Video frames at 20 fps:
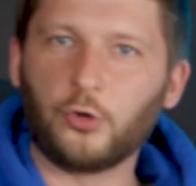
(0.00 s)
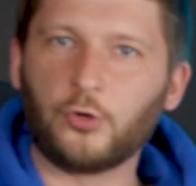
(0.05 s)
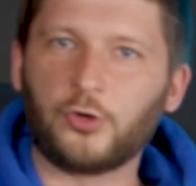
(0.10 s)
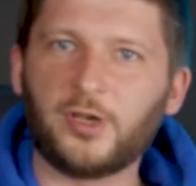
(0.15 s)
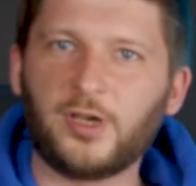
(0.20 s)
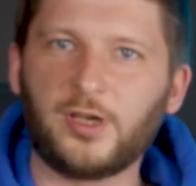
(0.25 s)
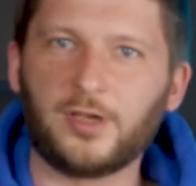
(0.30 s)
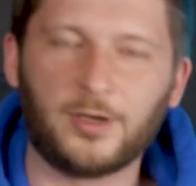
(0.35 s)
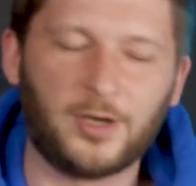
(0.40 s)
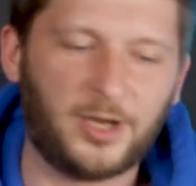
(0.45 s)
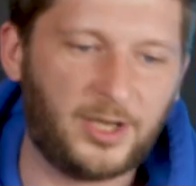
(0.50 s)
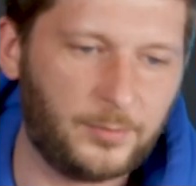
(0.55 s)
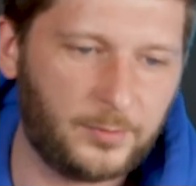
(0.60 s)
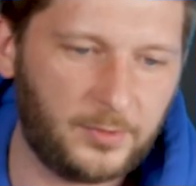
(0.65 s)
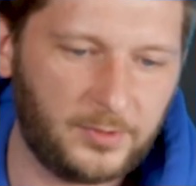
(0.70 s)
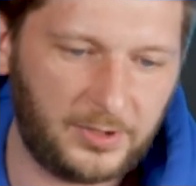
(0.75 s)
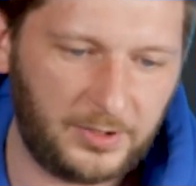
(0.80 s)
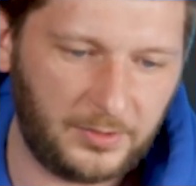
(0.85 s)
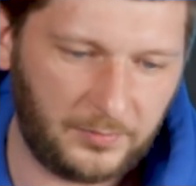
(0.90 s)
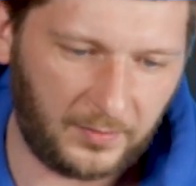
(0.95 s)
Okay, I
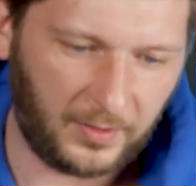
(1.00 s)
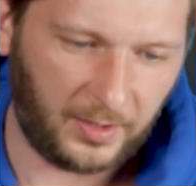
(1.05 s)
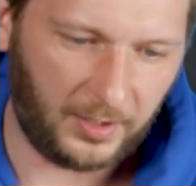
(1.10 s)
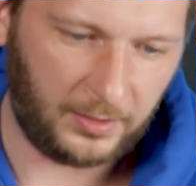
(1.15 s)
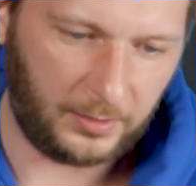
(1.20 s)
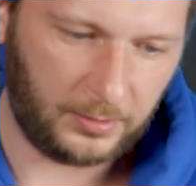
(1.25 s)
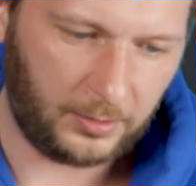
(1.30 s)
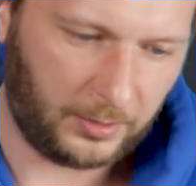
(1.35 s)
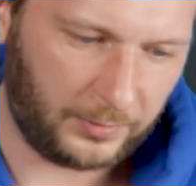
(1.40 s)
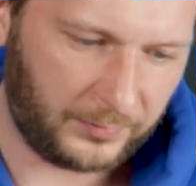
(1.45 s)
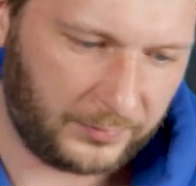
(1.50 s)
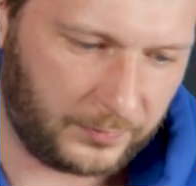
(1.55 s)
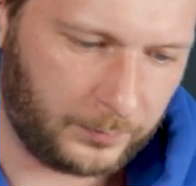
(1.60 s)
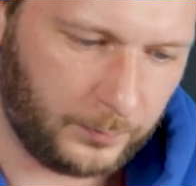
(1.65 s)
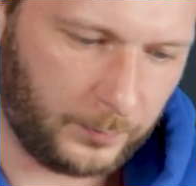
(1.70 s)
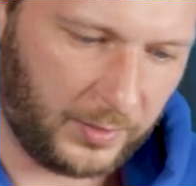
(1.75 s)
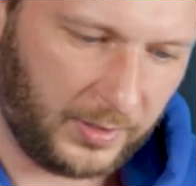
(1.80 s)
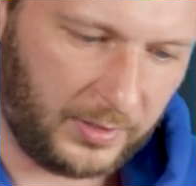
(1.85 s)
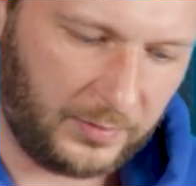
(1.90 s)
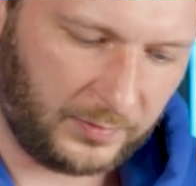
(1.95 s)
believe I
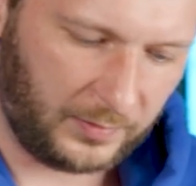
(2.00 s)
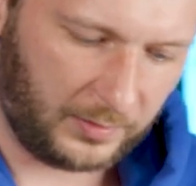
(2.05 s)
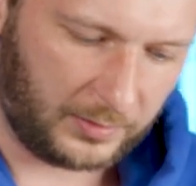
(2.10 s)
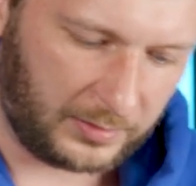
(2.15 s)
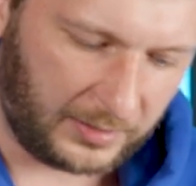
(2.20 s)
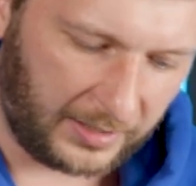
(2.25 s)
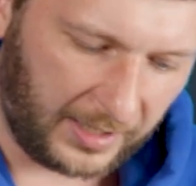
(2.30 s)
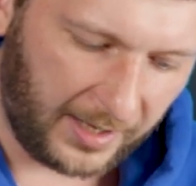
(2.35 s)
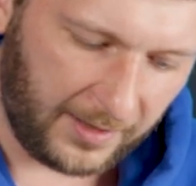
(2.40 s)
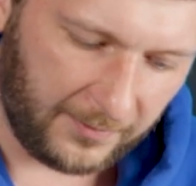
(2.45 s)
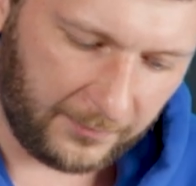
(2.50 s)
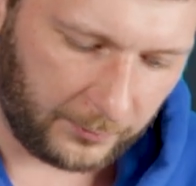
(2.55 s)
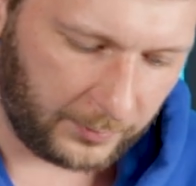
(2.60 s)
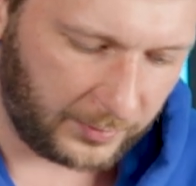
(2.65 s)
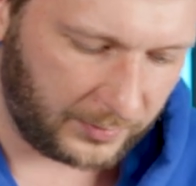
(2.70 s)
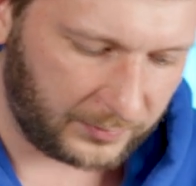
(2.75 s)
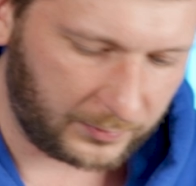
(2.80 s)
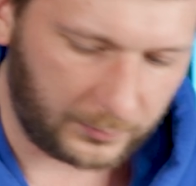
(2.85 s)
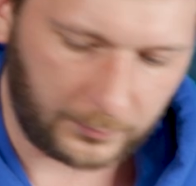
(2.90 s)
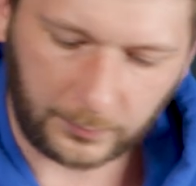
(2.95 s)
lost basically
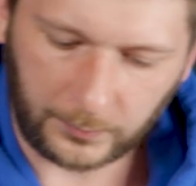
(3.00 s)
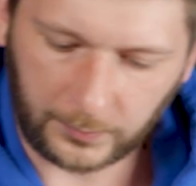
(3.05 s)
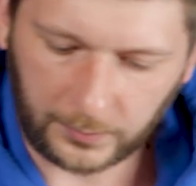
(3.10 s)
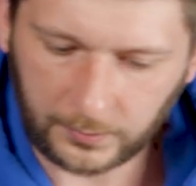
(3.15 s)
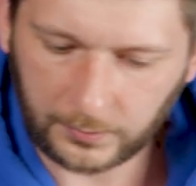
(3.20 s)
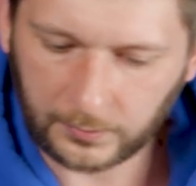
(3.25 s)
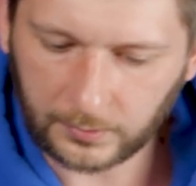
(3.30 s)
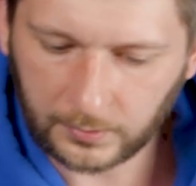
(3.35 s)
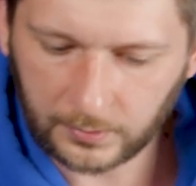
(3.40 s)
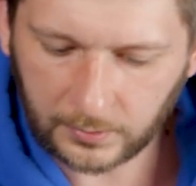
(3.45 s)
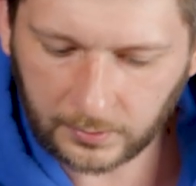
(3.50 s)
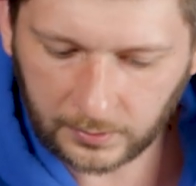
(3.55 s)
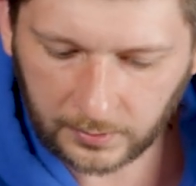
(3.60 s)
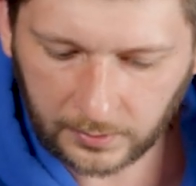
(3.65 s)
every screw